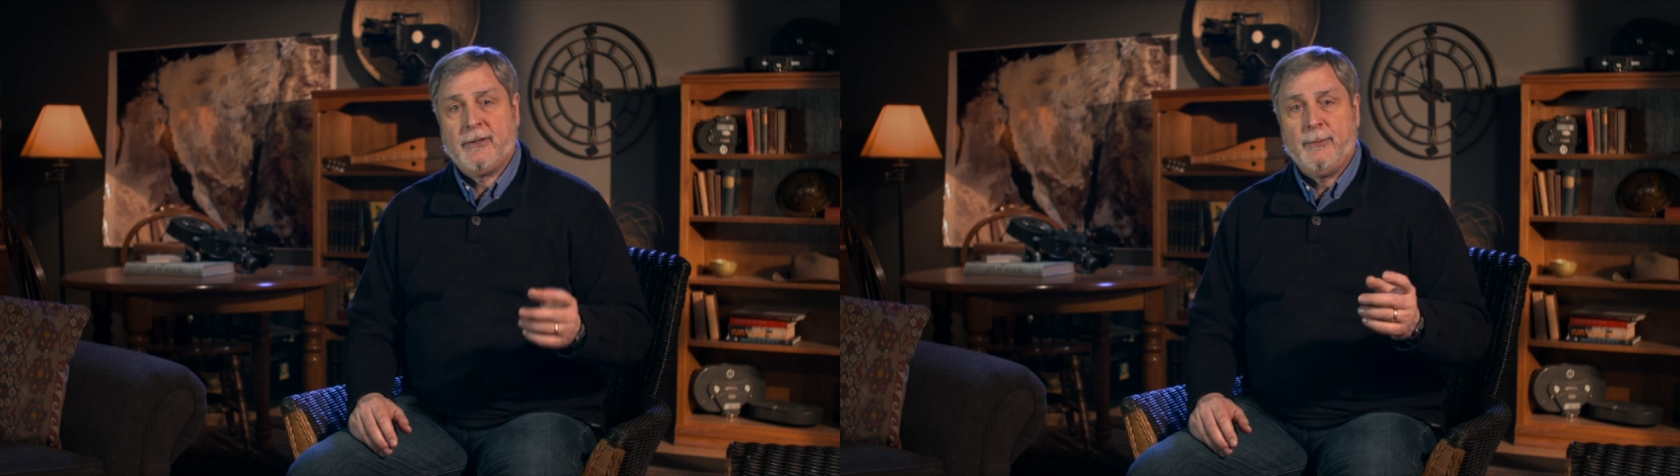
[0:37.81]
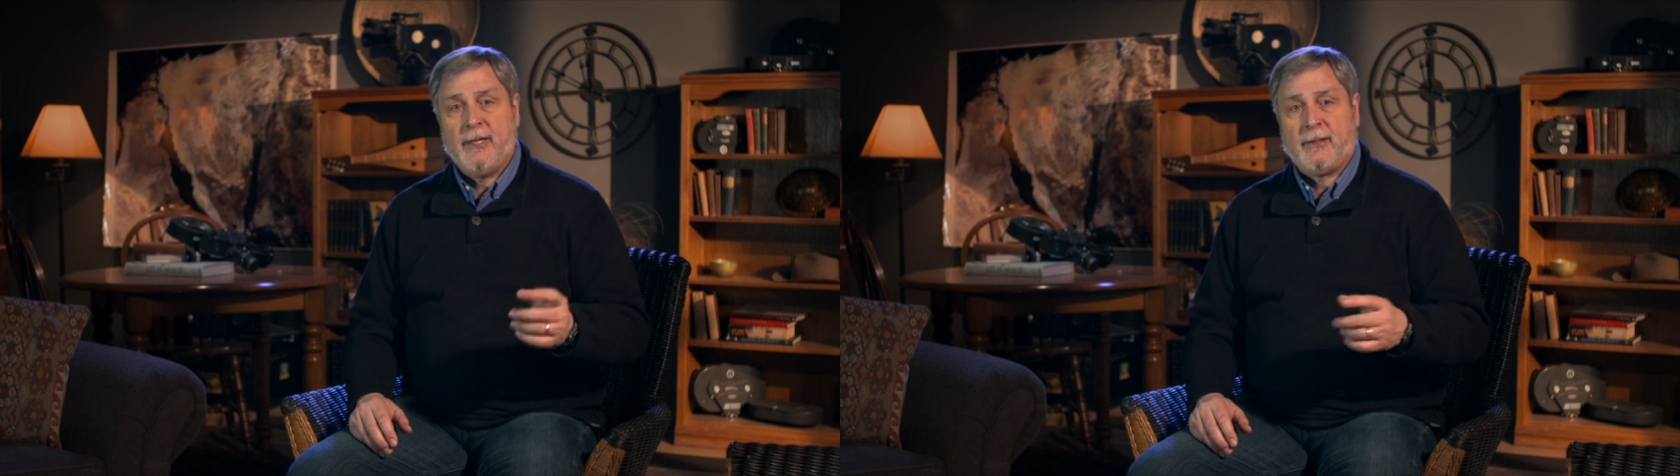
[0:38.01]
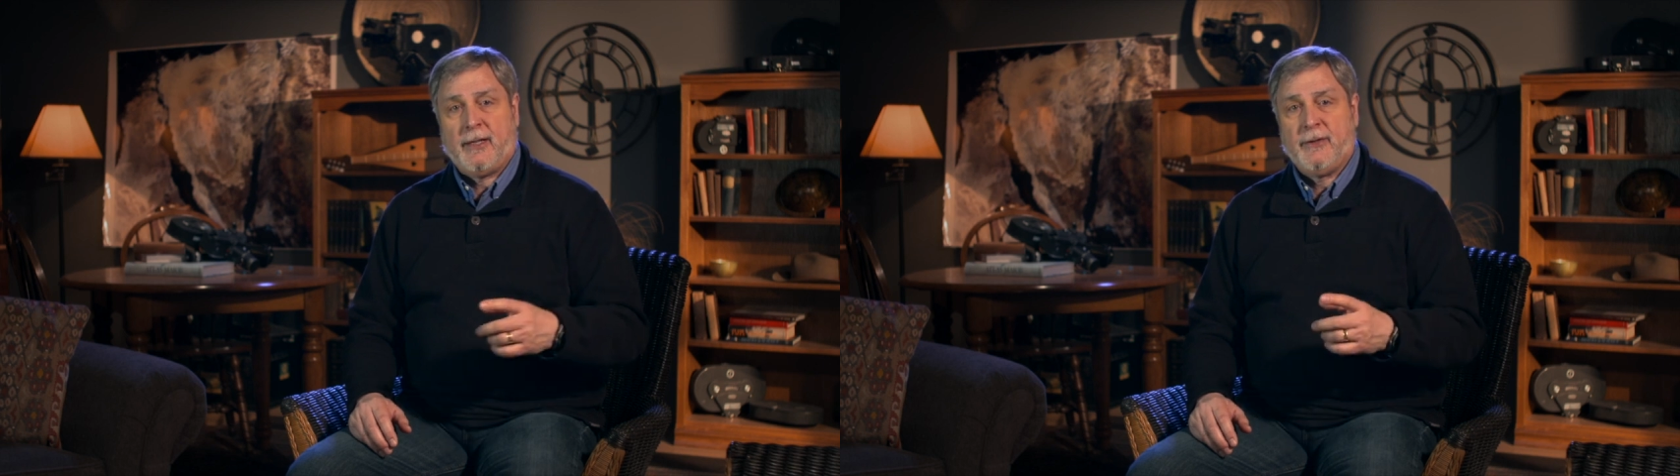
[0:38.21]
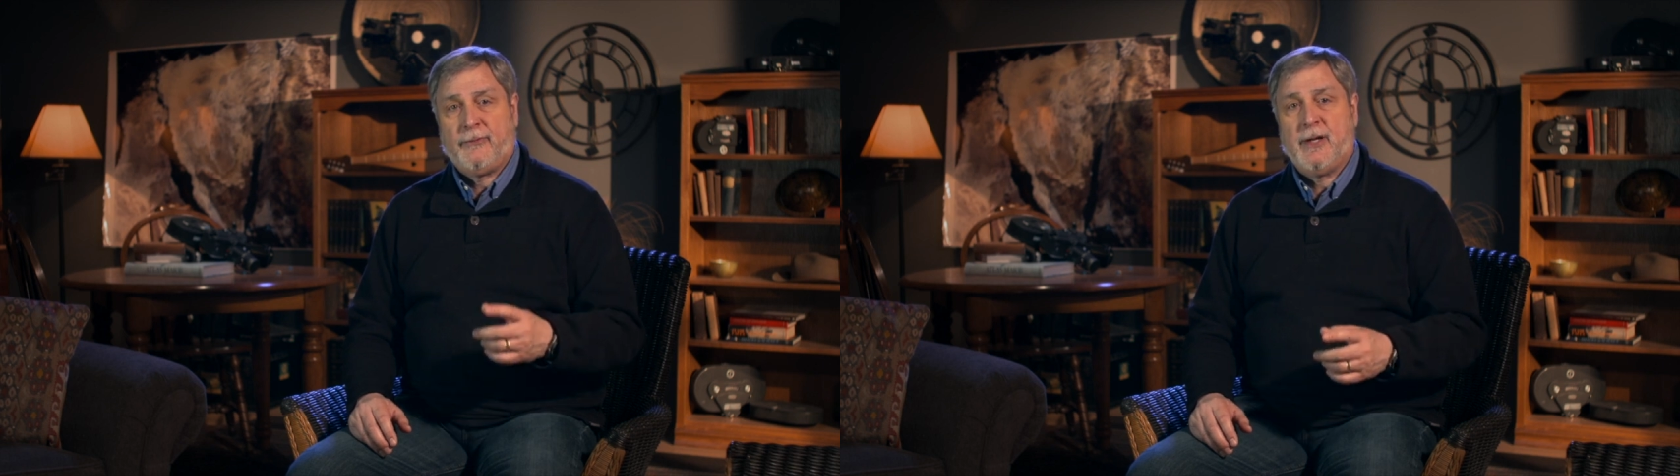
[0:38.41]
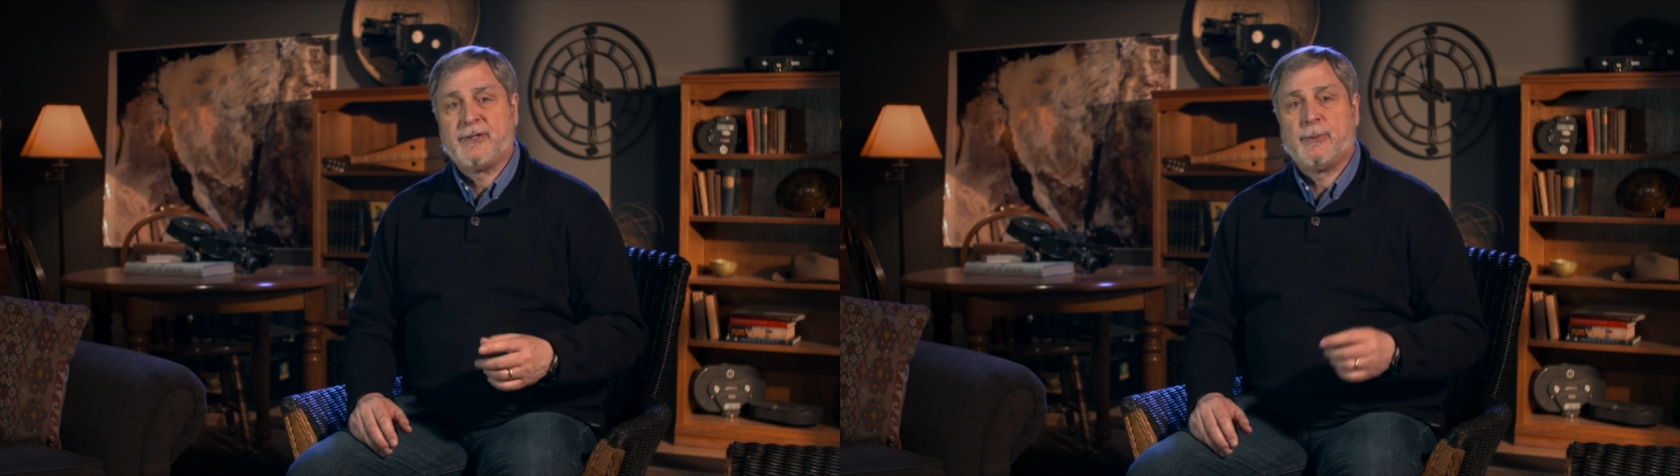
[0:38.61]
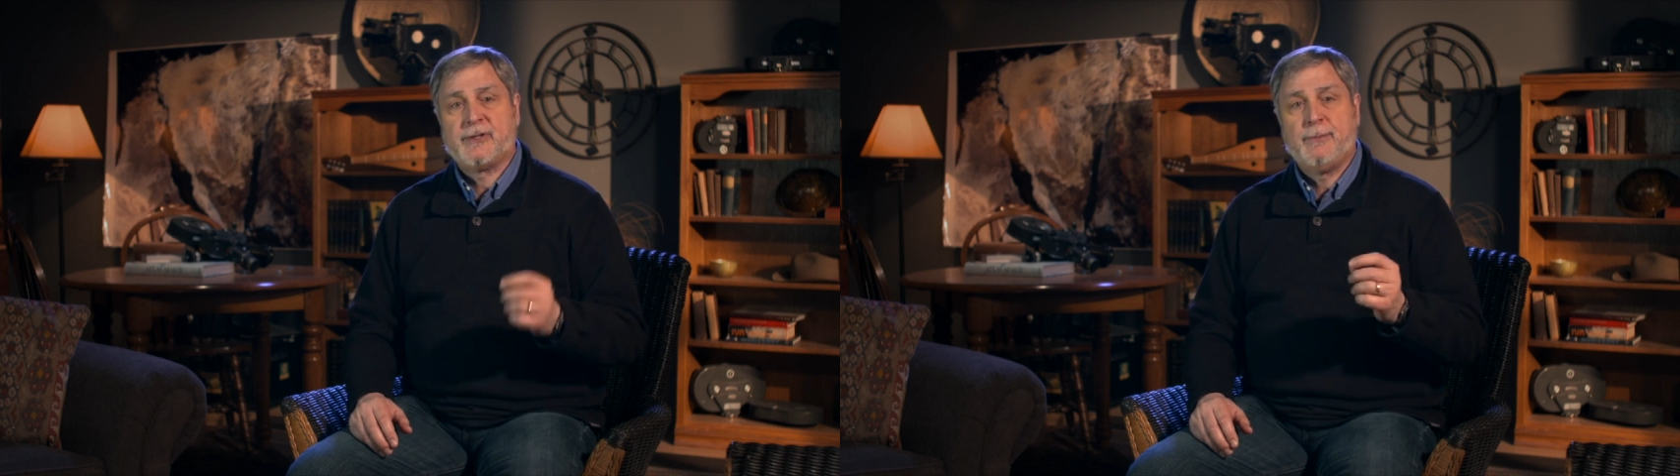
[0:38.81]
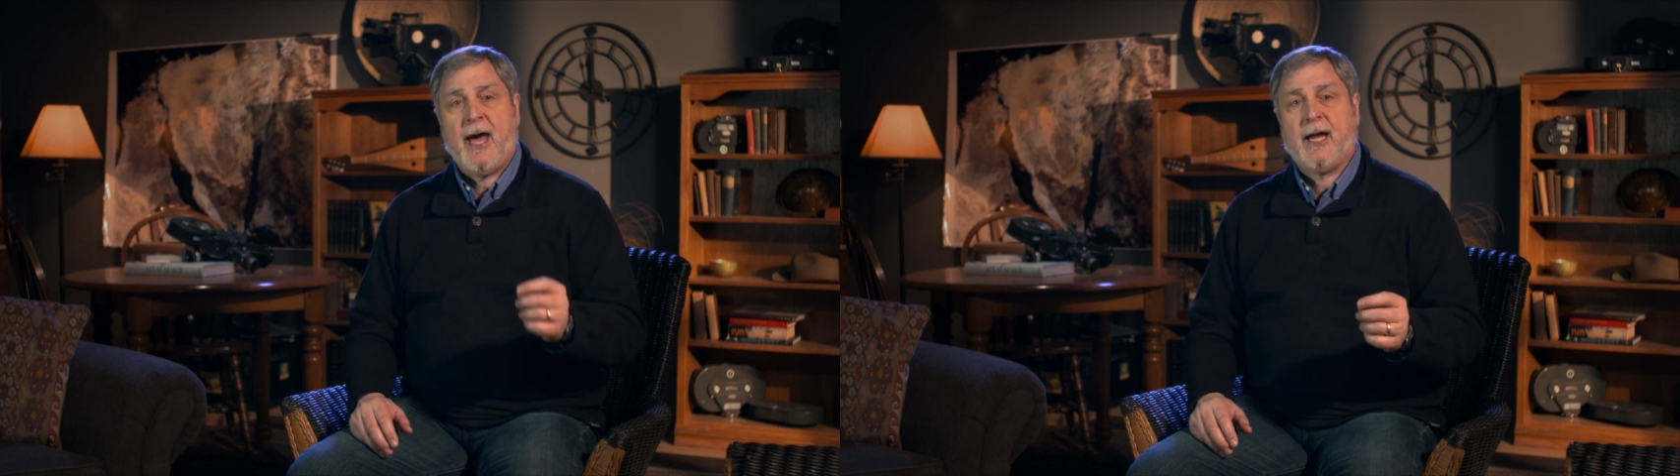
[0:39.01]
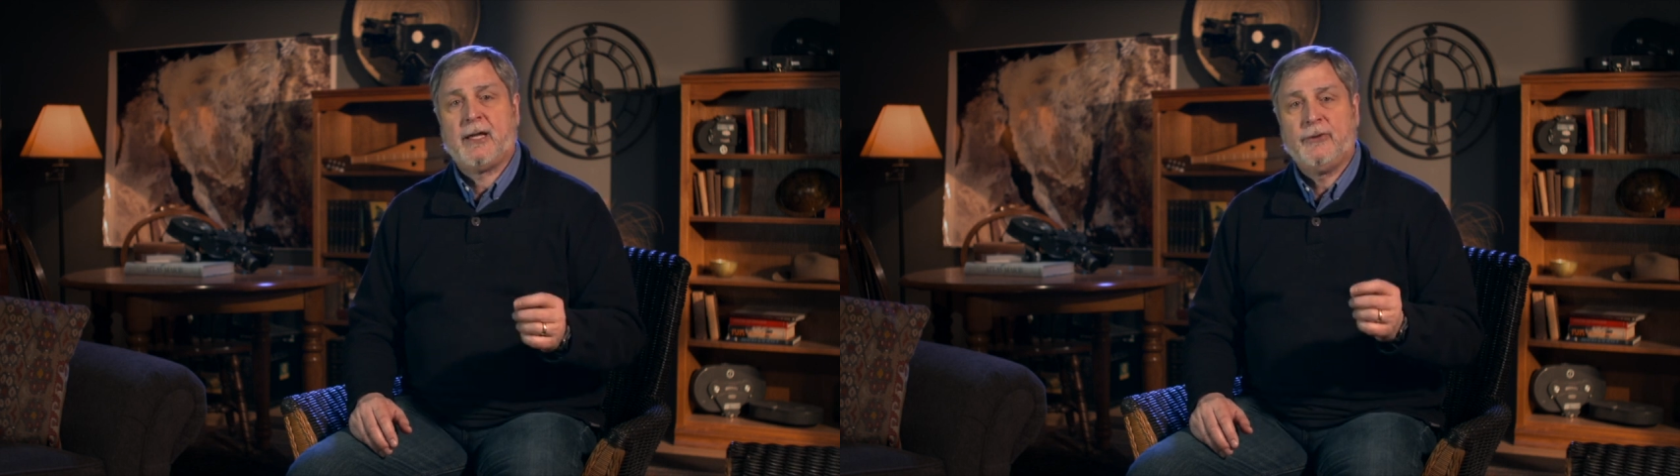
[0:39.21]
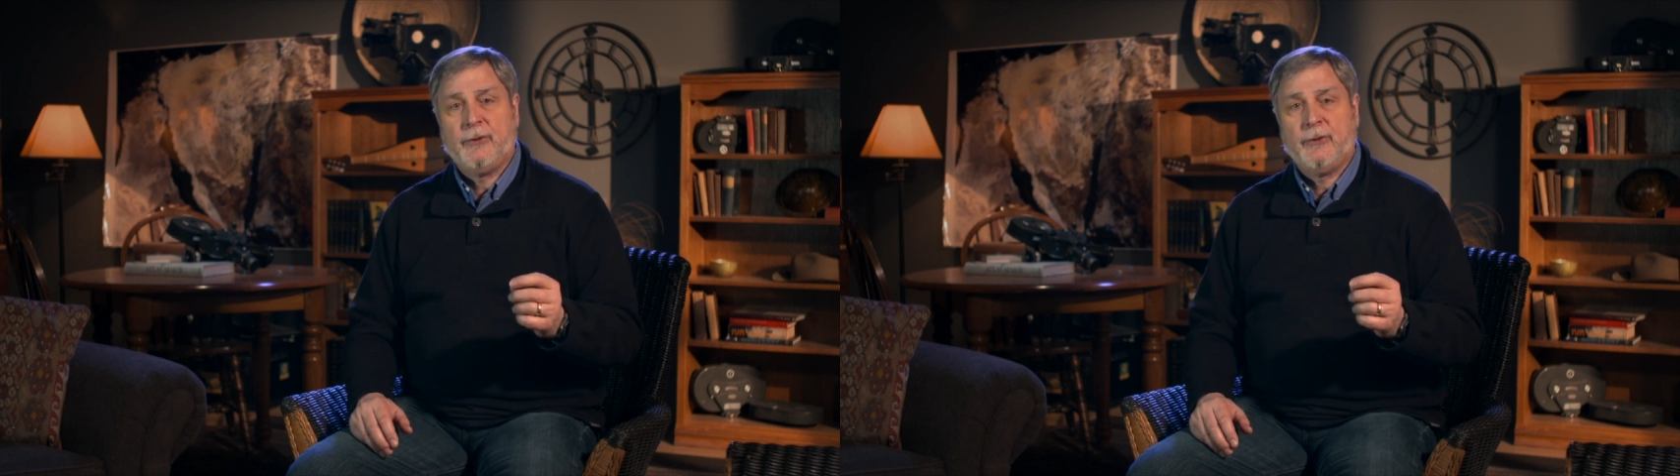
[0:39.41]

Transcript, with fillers: to meet Glen Fritz was back in